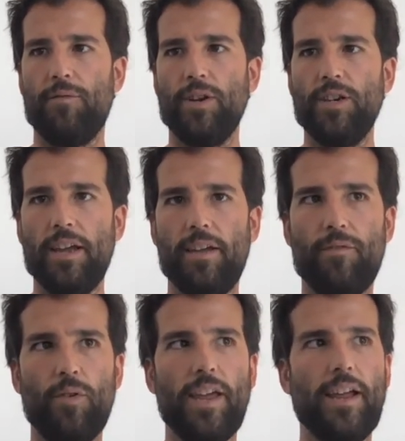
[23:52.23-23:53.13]

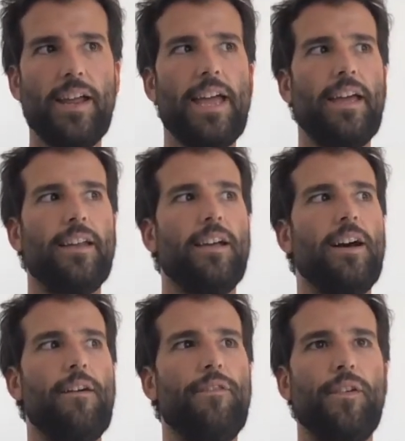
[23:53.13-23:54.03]
if we get
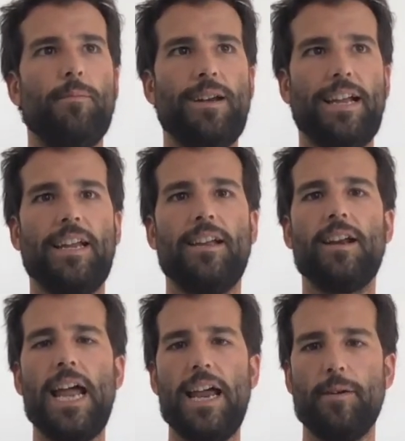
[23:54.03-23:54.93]
a firm like
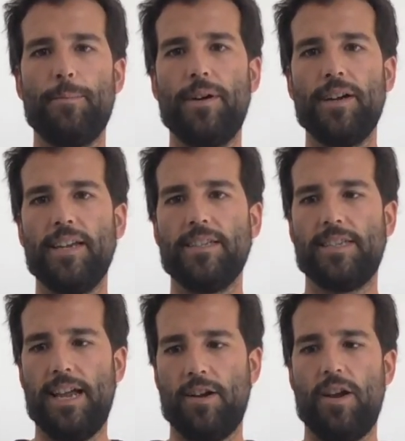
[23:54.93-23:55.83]
Kleiner Perkins,
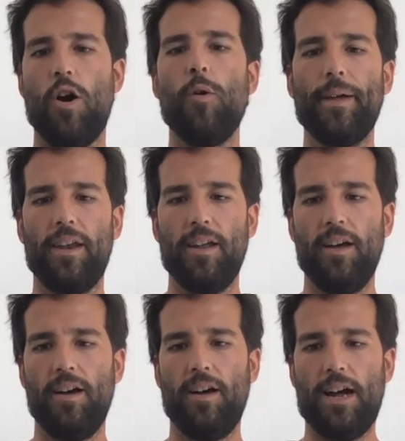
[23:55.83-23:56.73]
they're going to open
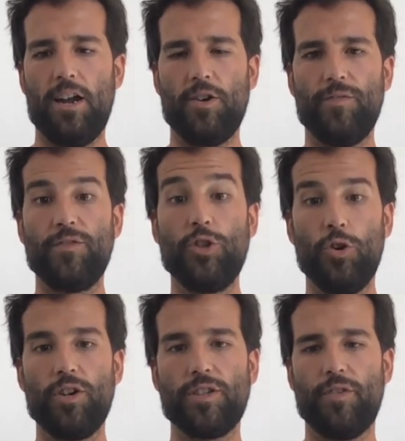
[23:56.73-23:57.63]
a lot of
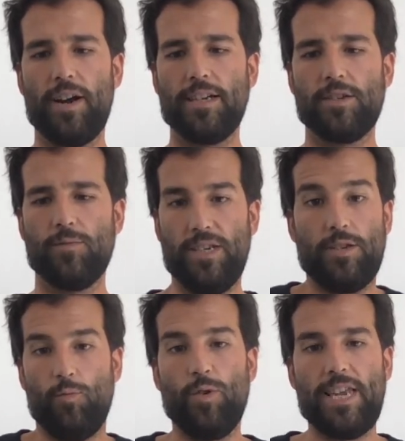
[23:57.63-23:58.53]
doors for us,
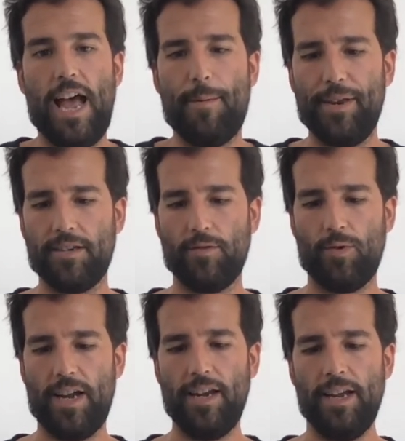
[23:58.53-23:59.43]
which happened,
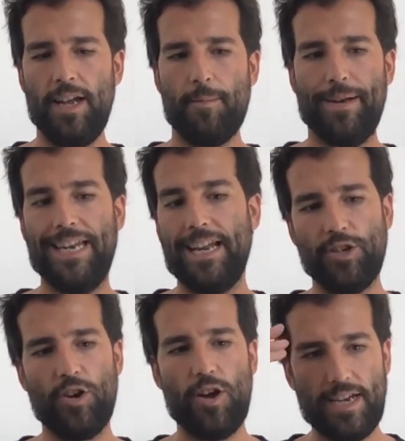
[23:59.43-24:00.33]
right? But then,
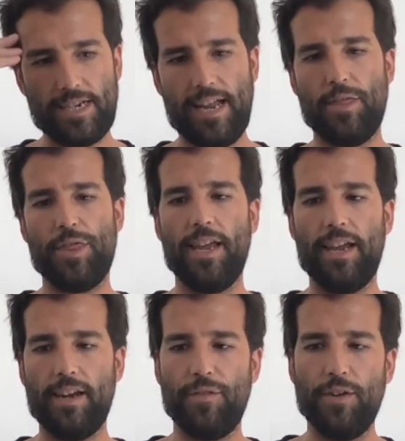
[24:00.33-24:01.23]
as I think in the